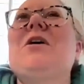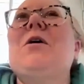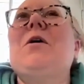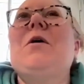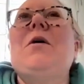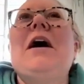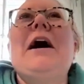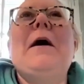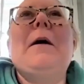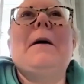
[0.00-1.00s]
So
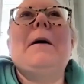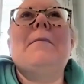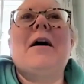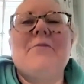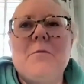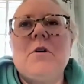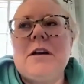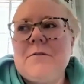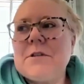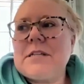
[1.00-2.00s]
I've been
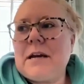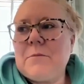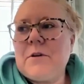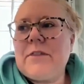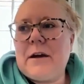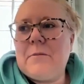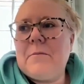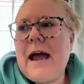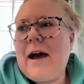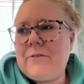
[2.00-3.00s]
working full time with
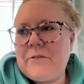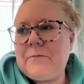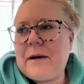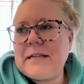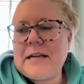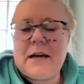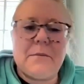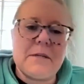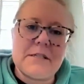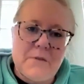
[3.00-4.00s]
them. Half of my
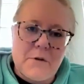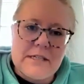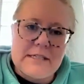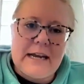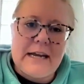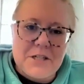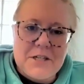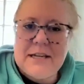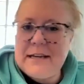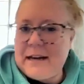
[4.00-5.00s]
time is focused
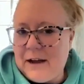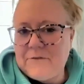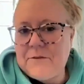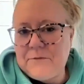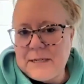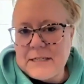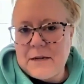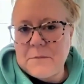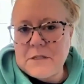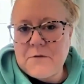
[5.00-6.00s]
nationally, and half of my
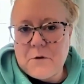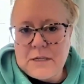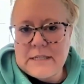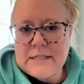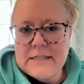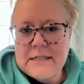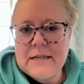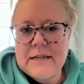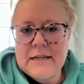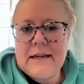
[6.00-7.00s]
time is focused
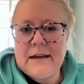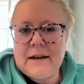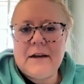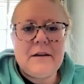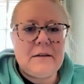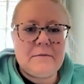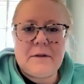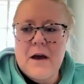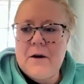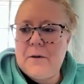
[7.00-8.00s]
in Indiana.
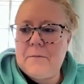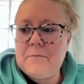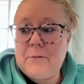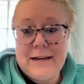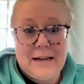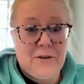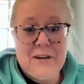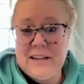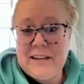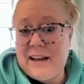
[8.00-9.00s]
And right now
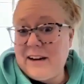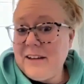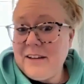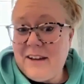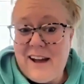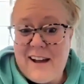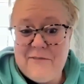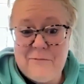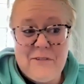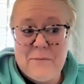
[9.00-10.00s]
in
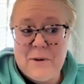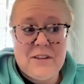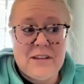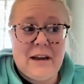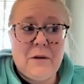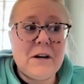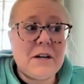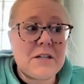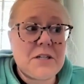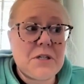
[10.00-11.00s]
Indiana, we've built the
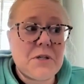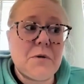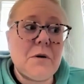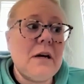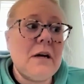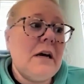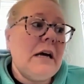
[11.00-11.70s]
network to